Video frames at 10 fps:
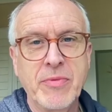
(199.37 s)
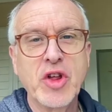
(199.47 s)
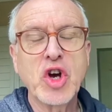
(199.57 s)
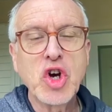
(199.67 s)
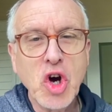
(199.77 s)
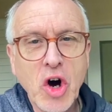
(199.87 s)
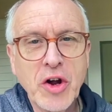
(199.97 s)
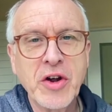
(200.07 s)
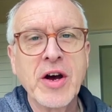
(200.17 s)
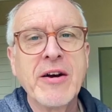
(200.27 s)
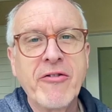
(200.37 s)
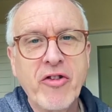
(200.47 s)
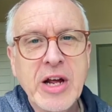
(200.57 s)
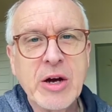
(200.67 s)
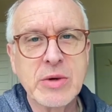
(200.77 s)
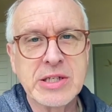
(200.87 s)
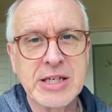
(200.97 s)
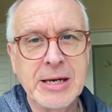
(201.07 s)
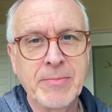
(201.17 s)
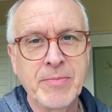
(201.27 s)
the God
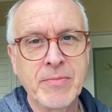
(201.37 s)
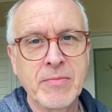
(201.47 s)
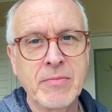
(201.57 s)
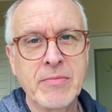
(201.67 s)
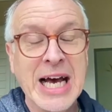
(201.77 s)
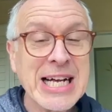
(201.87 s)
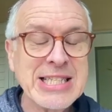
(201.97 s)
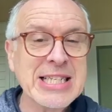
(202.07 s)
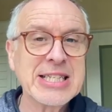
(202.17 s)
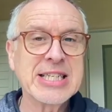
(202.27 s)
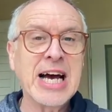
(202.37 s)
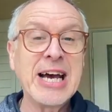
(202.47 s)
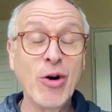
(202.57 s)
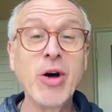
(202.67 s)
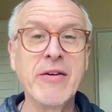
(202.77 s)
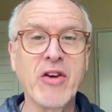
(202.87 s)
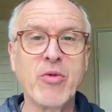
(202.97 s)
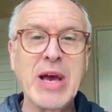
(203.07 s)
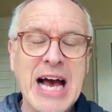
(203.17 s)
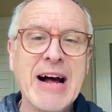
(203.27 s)
frequency. That's inside all of us.
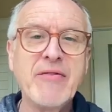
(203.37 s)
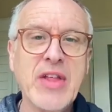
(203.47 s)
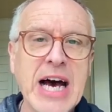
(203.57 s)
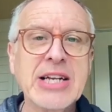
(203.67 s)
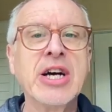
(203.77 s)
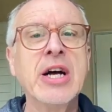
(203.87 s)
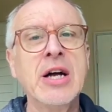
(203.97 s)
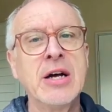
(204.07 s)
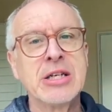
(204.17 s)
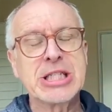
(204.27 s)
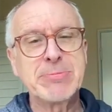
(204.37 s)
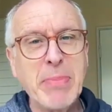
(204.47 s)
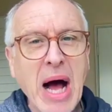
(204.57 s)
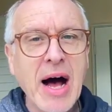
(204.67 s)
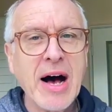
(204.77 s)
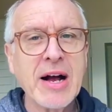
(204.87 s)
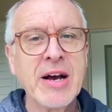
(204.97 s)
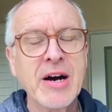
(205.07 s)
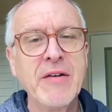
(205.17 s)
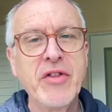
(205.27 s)
We have that spark
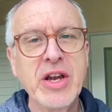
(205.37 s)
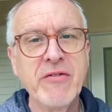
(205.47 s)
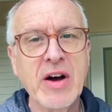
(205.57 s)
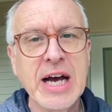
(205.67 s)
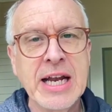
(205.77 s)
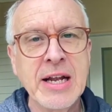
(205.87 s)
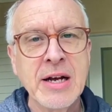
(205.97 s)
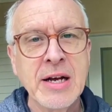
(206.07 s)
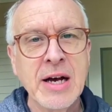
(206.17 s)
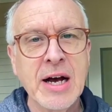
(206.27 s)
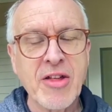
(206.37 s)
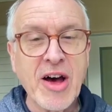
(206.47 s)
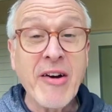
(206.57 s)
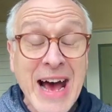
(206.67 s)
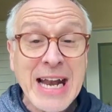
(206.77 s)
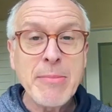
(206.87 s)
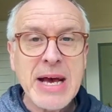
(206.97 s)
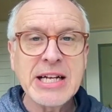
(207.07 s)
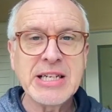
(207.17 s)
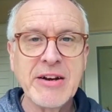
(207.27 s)
of the divine as our
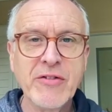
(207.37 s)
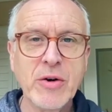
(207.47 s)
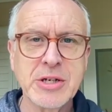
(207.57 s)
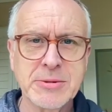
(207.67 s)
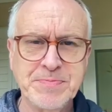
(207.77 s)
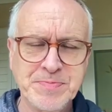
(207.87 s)
animating force.